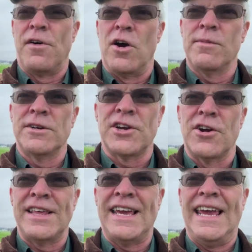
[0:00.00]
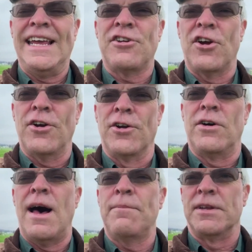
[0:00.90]
farmers are the eternal
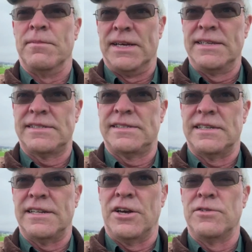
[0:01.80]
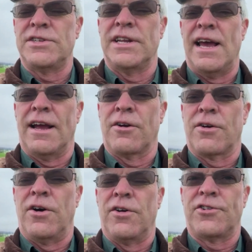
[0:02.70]
optimists and those in
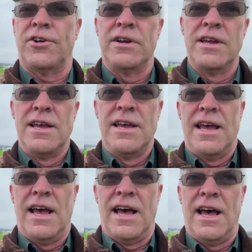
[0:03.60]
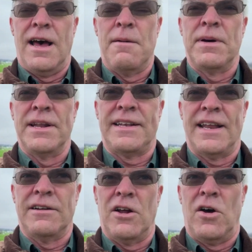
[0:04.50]
agriculture, uh, but
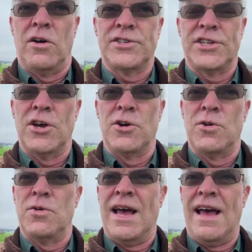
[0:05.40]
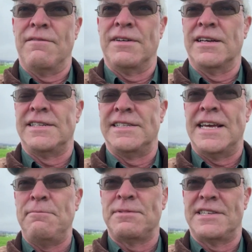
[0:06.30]
they also have a
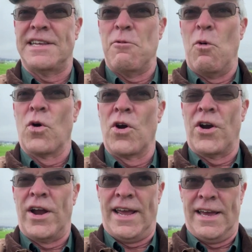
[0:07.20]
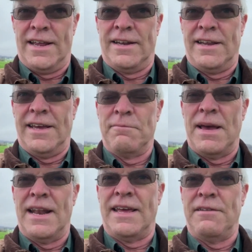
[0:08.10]
deep set worry in, in
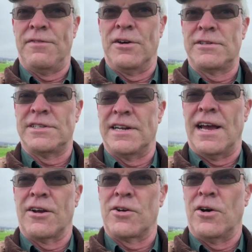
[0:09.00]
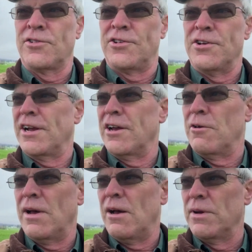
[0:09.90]
many folks in agriculture. And you
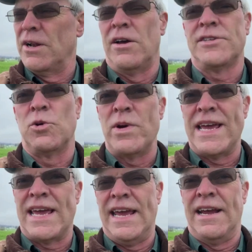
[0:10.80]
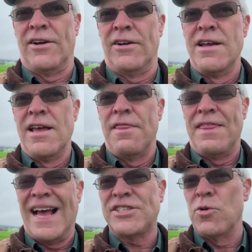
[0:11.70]
go, well, we lost a week here.
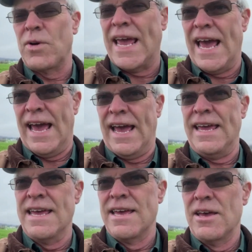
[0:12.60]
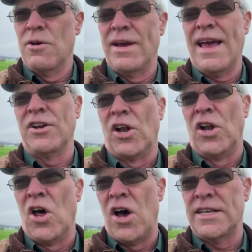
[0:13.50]
That's okay. We haven't
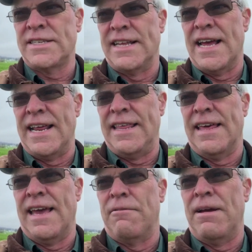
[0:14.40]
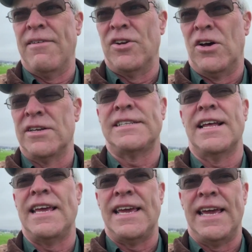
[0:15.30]
lost anything. We haven't lost
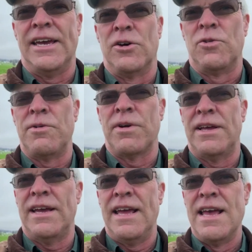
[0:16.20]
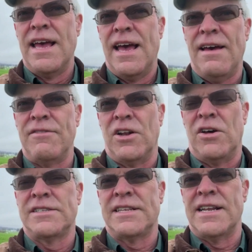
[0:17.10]
any yield. We really haven't
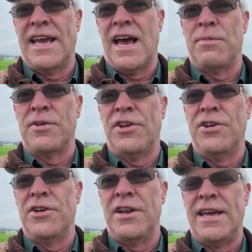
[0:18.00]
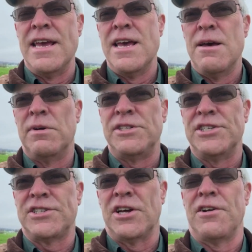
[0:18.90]
lost any opportunity. But
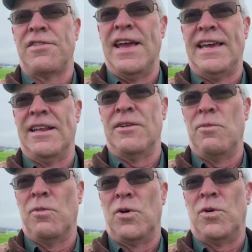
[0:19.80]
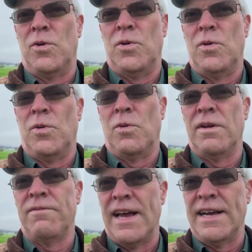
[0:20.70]
you start thinking, well,
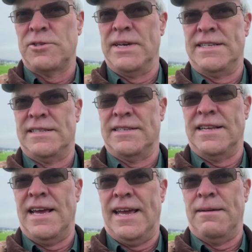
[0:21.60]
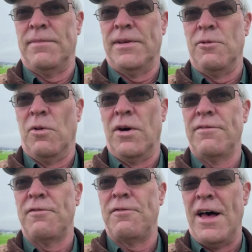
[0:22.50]
what if next week's the same? And what
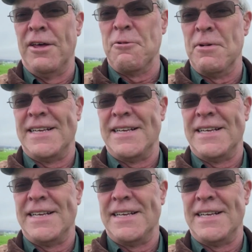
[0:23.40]
if the following